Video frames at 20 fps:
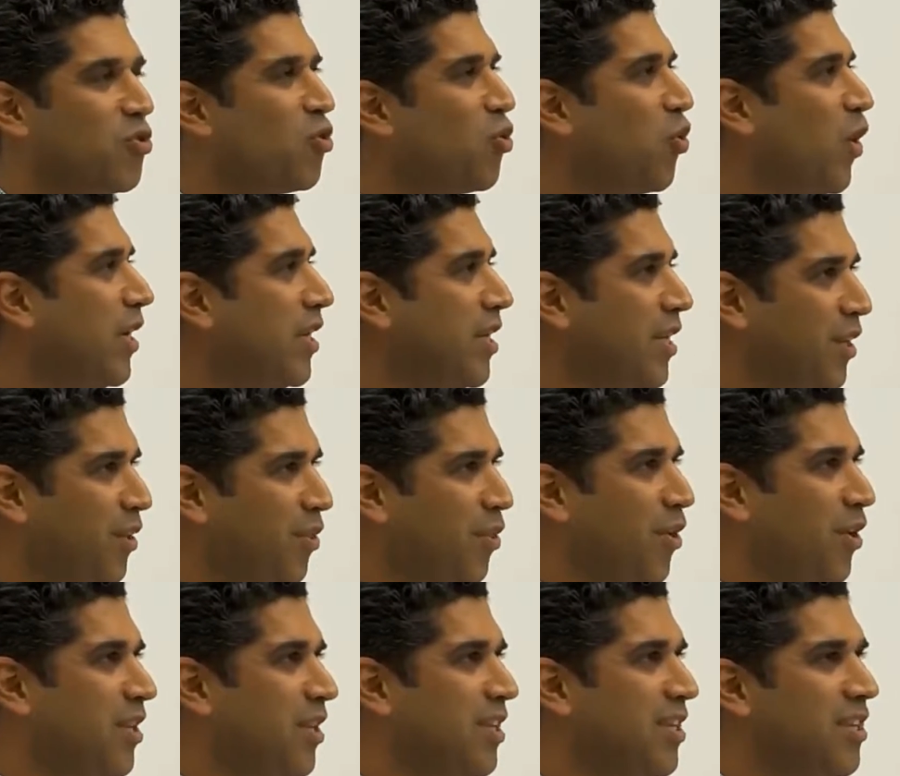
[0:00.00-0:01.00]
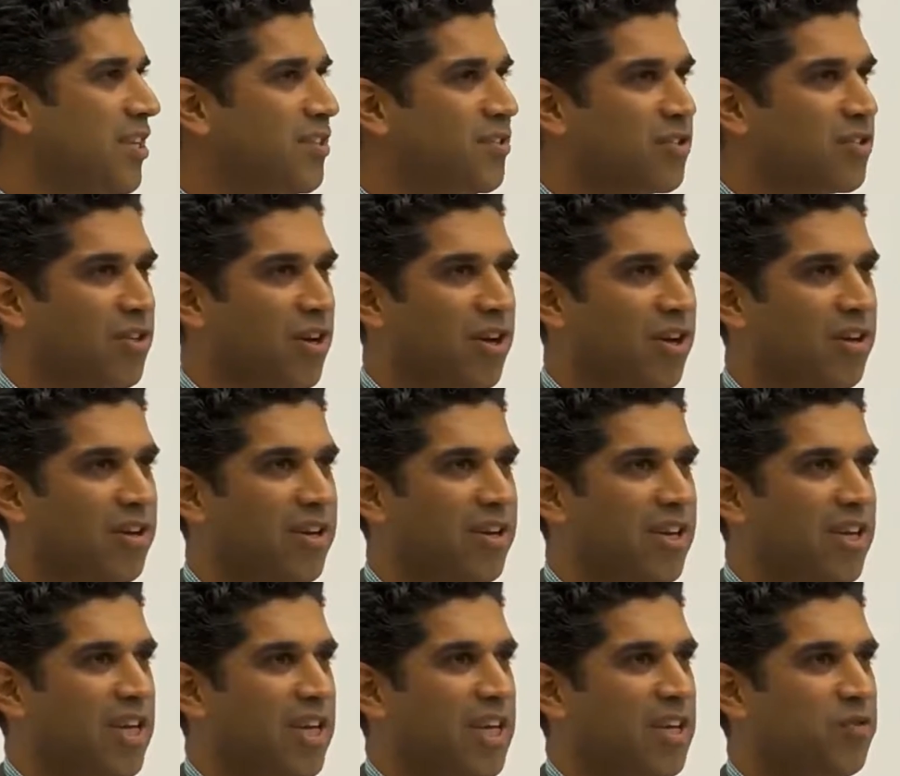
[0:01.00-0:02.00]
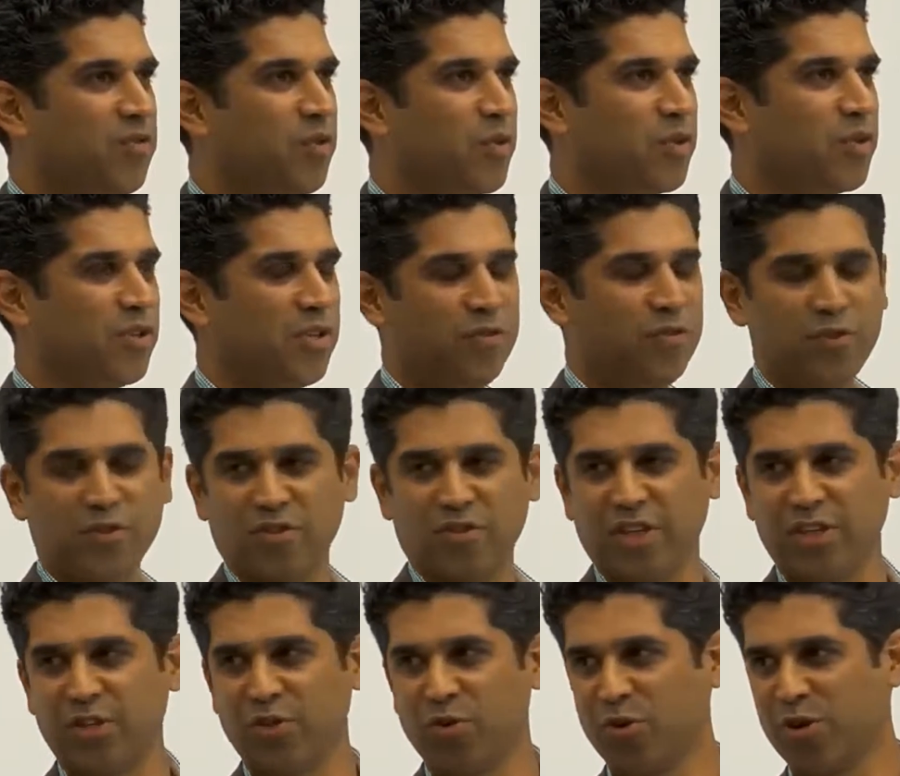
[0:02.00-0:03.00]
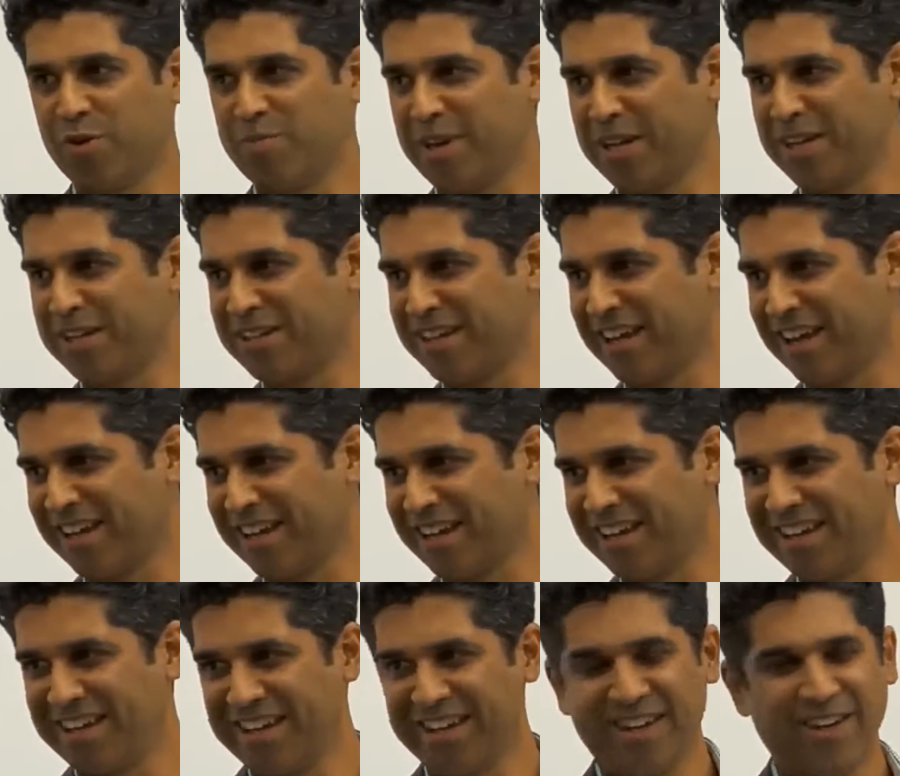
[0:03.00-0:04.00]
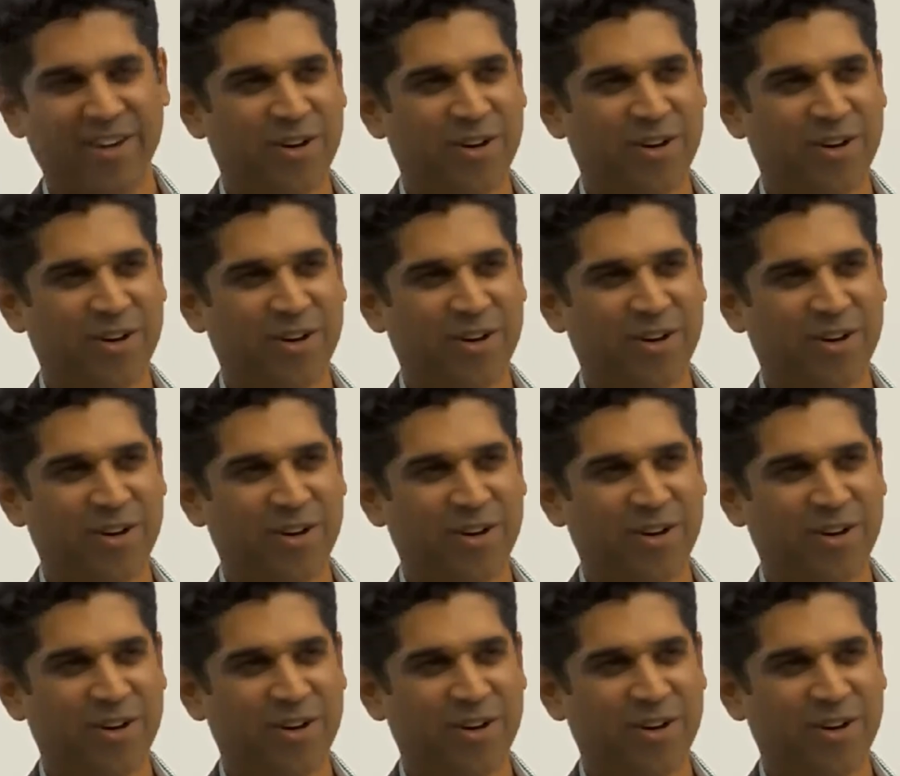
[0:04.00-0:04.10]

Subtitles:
20, 30 years ago, if you said you were a meditator